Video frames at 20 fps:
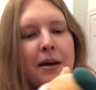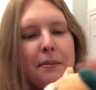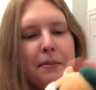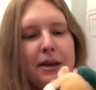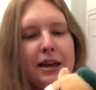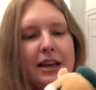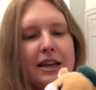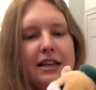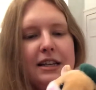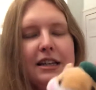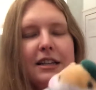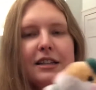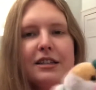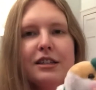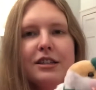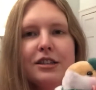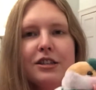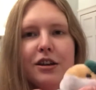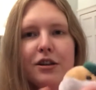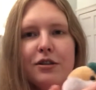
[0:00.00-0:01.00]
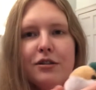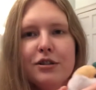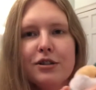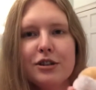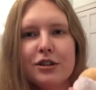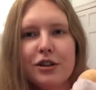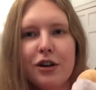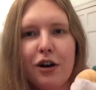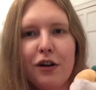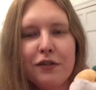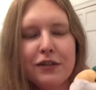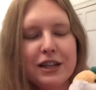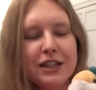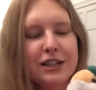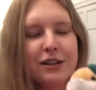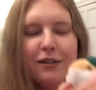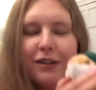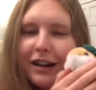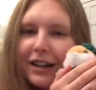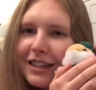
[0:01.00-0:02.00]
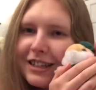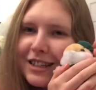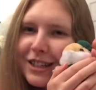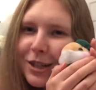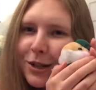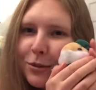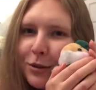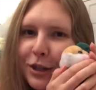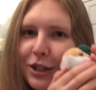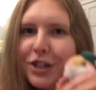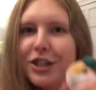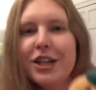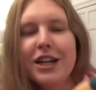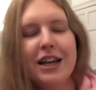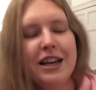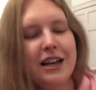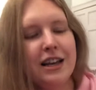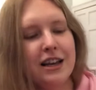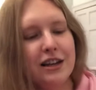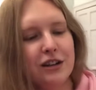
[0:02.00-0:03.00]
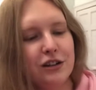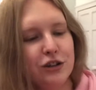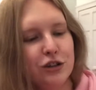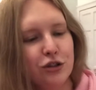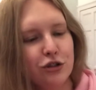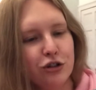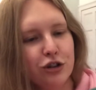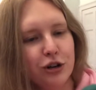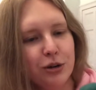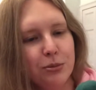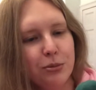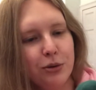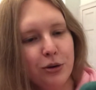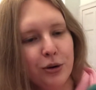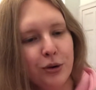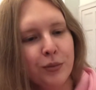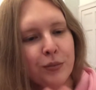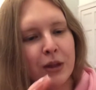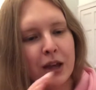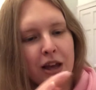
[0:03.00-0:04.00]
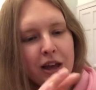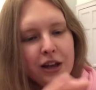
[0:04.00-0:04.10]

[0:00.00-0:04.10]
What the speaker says: But he is so soft. He's quite squishy and adorable.